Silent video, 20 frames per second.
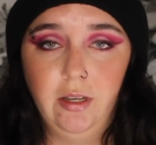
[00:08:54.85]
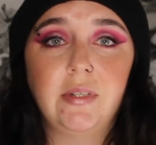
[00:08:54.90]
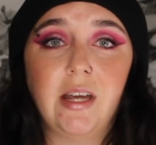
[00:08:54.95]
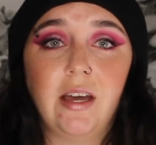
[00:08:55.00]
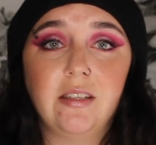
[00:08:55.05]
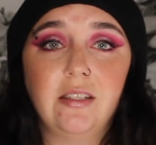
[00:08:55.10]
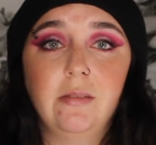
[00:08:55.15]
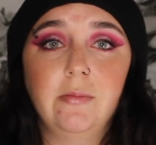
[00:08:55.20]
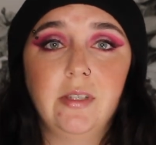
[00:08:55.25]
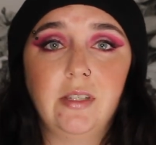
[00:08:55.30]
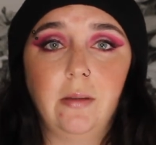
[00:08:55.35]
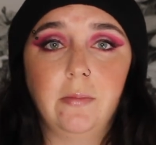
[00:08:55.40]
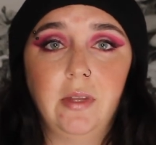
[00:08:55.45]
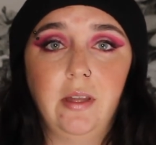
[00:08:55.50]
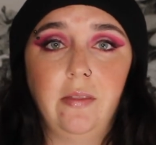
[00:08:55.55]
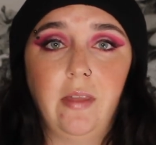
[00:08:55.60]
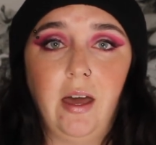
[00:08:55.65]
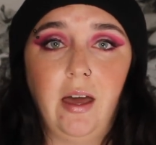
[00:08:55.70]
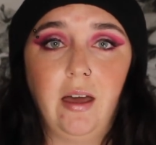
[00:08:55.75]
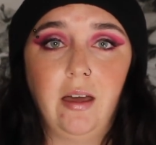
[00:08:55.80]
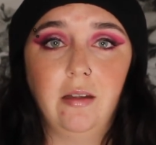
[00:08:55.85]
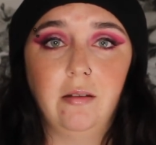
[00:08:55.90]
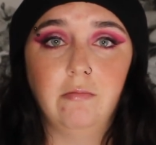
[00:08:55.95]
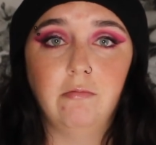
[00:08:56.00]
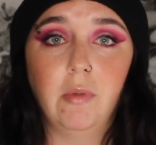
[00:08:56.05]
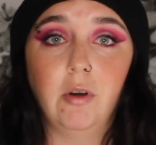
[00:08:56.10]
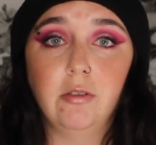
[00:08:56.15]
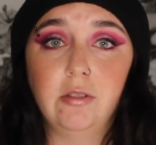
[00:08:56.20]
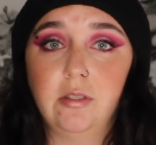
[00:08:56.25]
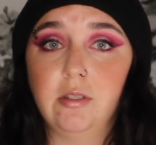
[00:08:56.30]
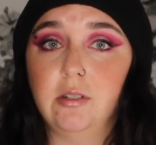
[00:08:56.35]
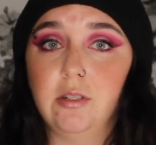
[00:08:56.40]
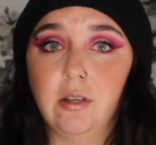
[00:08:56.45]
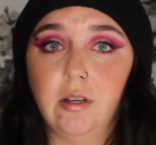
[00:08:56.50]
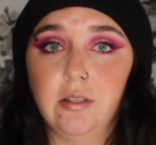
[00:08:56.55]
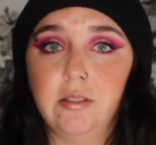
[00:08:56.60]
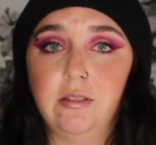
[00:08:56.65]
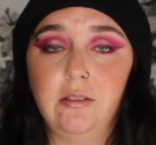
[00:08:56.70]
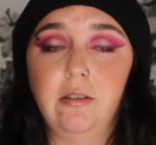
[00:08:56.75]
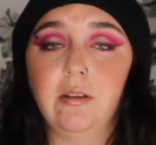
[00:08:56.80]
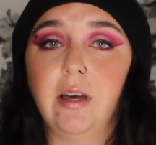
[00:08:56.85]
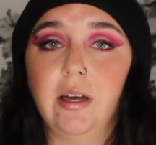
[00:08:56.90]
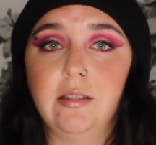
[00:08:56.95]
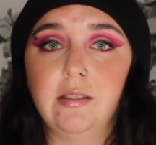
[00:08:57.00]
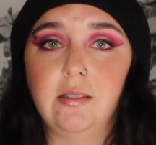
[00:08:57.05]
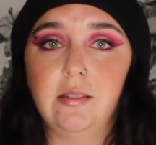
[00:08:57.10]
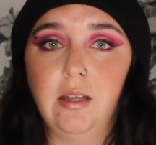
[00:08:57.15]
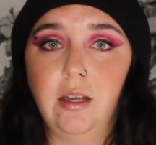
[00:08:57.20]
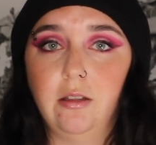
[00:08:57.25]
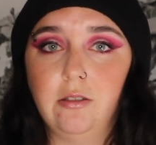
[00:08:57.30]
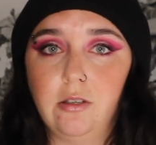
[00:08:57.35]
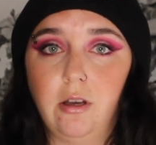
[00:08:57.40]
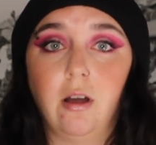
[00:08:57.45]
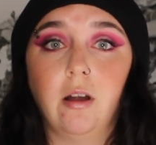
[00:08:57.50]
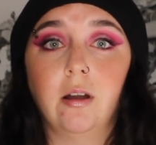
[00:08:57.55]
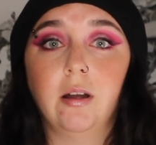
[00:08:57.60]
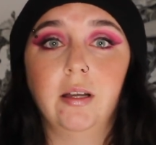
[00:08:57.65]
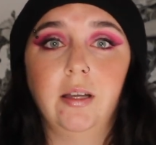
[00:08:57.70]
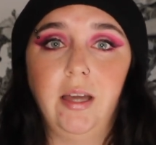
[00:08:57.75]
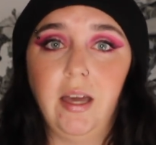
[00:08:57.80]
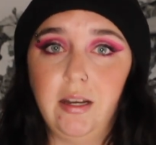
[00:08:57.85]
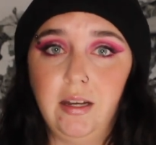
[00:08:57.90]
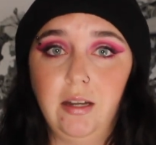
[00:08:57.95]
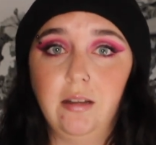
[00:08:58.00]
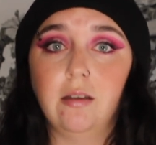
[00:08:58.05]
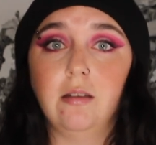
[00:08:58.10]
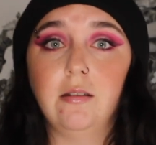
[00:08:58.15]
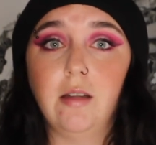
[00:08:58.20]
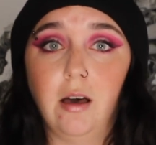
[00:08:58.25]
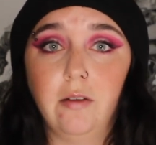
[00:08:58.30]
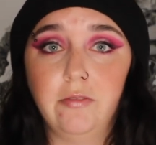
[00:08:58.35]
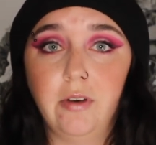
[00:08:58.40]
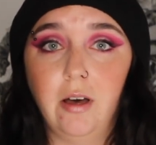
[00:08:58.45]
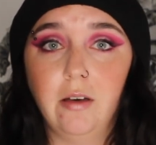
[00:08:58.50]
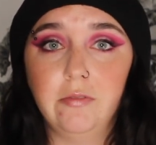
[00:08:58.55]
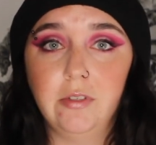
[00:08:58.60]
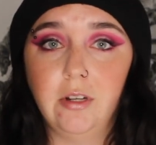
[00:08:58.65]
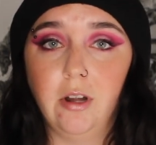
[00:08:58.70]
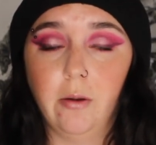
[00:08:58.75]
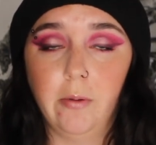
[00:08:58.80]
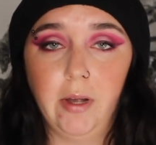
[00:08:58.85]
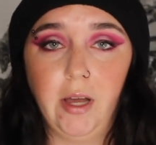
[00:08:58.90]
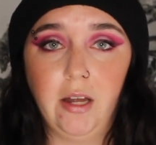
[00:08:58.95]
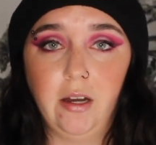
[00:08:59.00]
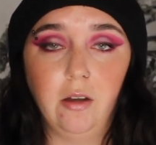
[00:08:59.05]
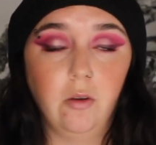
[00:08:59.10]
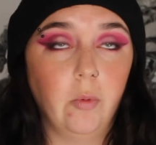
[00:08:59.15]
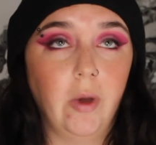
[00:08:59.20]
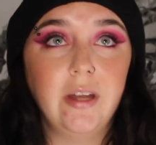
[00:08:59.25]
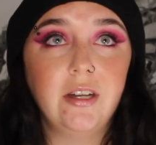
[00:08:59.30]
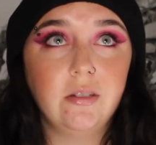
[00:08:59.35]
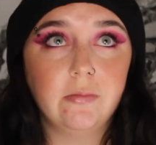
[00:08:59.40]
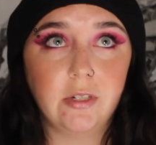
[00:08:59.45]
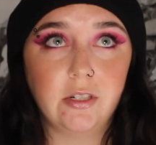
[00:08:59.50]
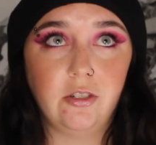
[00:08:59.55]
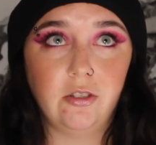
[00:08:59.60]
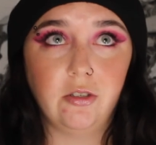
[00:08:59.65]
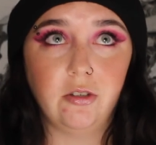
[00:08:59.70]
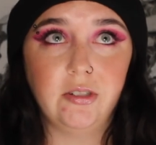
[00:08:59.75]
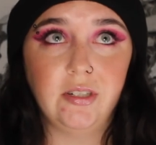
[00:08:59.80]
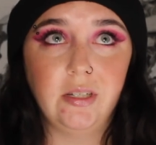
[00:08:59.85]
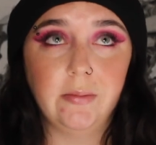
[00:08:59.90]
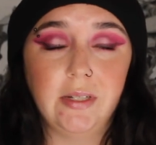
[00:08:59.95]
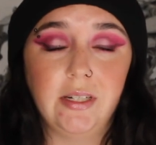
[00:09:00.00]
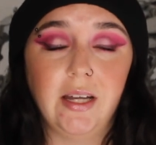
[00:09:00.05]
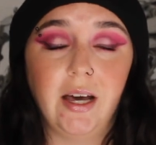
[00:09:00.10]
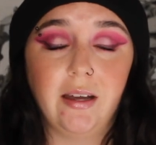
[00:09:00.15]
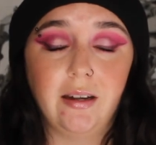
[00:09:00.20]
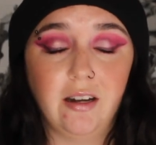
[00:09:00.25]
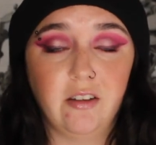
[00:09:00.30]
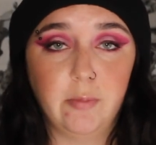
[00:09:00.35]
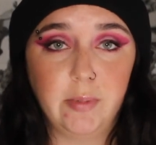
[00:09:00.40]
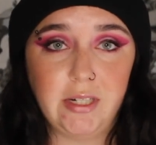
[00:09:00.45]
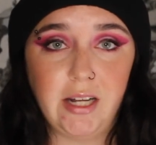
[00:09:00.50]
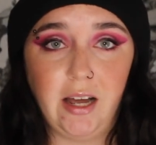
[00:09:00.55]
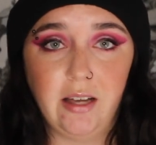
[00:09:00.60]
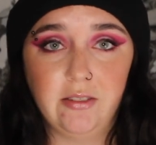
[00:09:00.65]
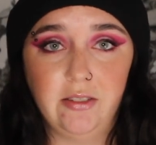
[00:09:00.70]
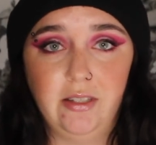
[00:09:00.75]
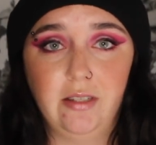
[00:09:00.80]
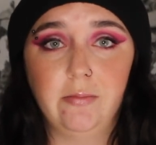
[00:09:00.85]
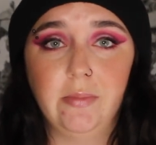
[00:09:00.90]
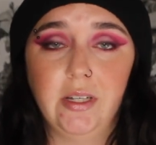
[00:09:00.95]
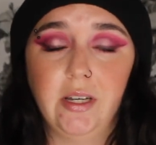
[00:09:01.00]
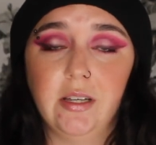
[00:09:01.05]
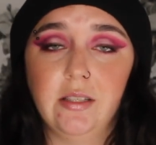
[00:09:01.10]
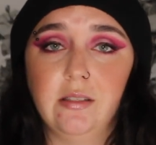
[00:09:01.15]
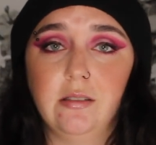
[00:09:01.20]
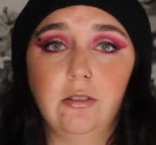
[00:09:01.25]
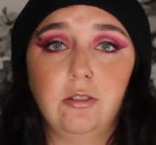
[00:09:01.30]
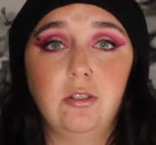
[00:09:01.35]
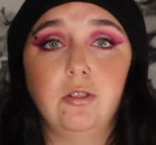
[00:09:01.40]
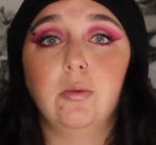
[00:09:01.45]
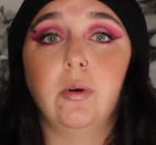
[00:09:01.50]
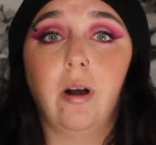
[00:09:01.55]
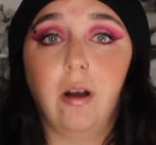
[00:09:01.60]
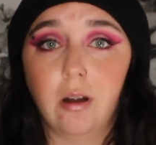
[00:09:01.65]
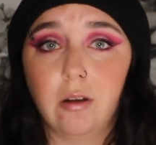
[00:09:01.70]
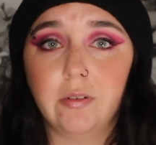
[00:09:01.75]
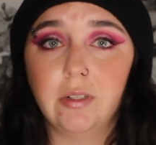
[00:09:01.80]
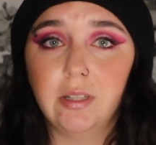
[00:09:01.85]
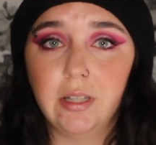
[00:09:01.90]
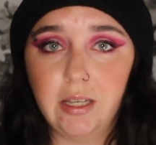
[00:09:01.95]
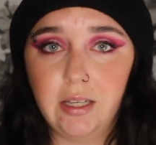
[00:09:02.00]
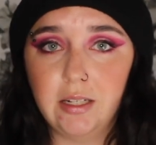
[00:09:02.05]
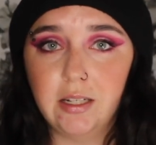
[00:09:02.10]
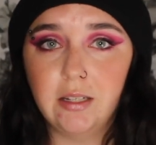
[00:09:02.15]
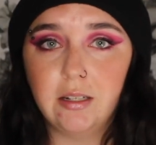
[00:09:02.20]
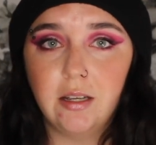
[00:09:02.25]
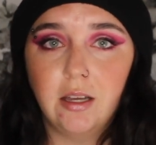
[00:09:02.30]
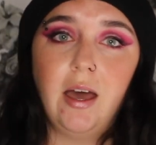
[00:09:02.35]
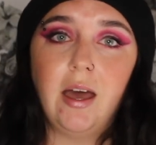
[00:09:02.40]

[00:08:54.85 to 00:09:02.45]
Potassium is something that most adults in the United States aren't getting enough of. You know, we're getting way too much sodium and not enough potassium because the two are related.